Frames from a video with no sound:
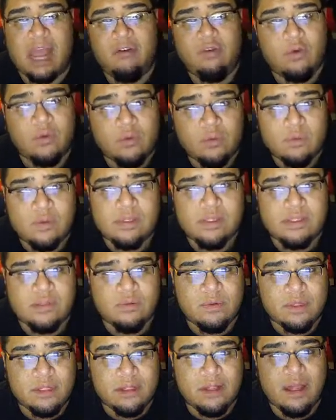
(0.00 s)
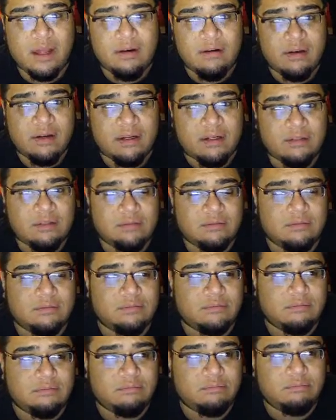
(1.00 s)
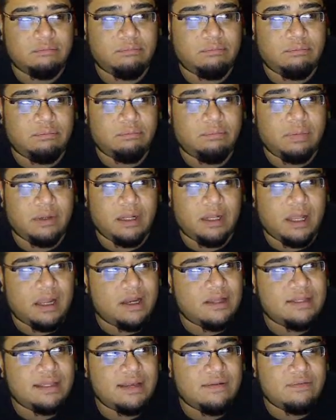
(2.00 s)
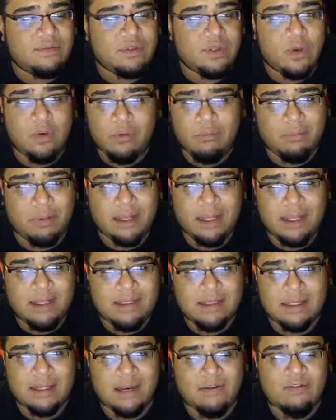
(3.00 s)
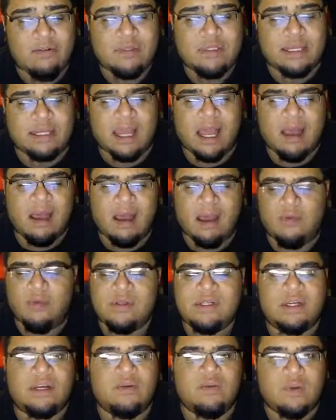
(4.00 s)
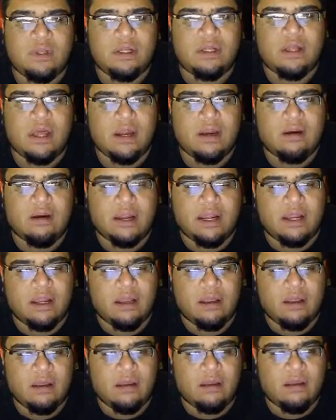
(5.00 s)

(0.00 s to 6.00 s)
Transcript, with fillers: Everyone wants to win the lottery, but a lot of times no one plays it. Everyone's like, oh, I wish I could win the lottery.